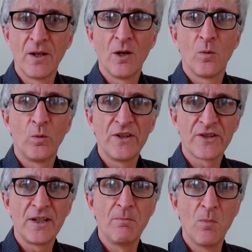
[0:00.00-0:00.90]
We
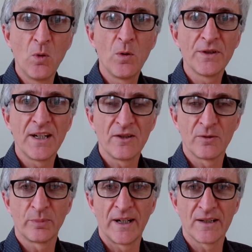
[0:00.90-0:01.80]
see more dental
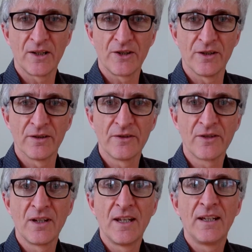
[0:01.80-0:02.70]
practitioners
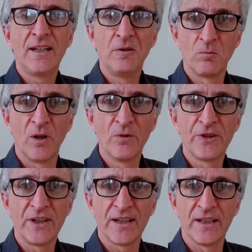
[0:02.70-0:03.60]
in
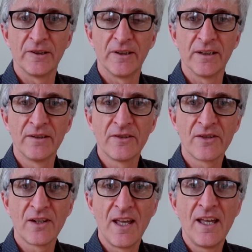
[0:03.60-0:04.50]
wealthier areas
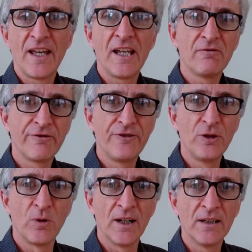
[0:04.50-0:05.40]
and
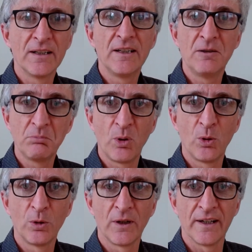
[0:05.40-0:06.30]
fewer in
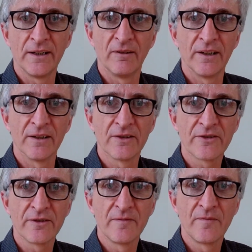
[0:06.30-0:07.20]
poorer areas.
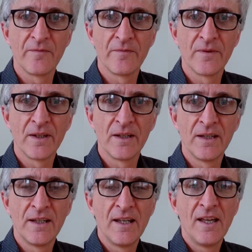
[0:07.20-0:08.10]

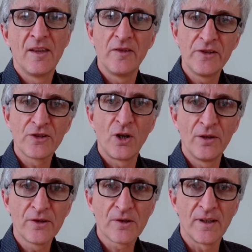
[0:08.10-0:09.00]
This
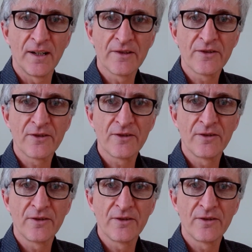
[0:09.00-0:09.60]
contrasts